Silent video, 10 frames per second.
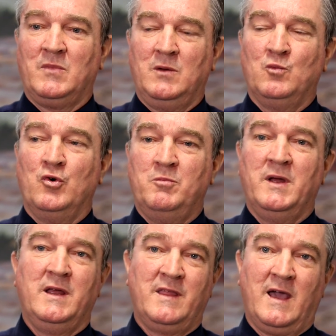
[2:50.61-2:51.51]
it would
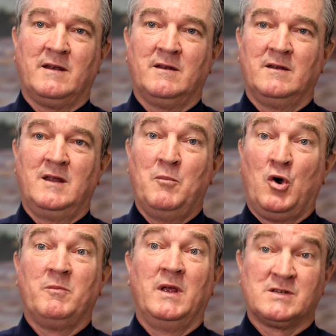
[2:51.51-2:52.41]
be that there
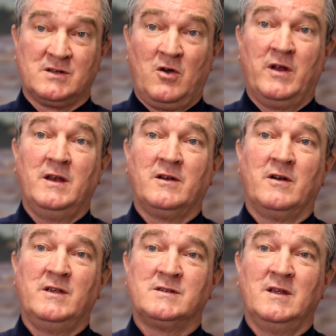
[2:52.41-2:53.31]
might be a slight
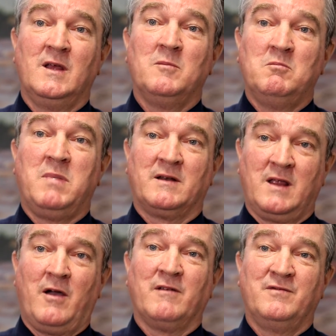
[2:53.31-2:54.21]
increase, but
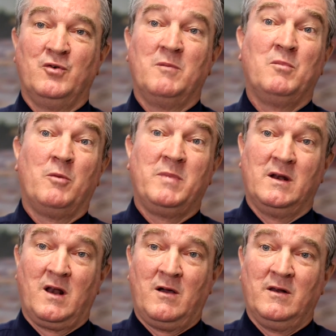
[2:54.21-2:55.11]
going forward it might be
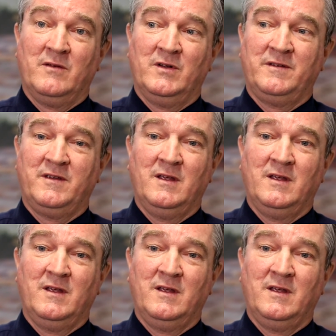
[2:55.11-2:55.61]
at lower levels,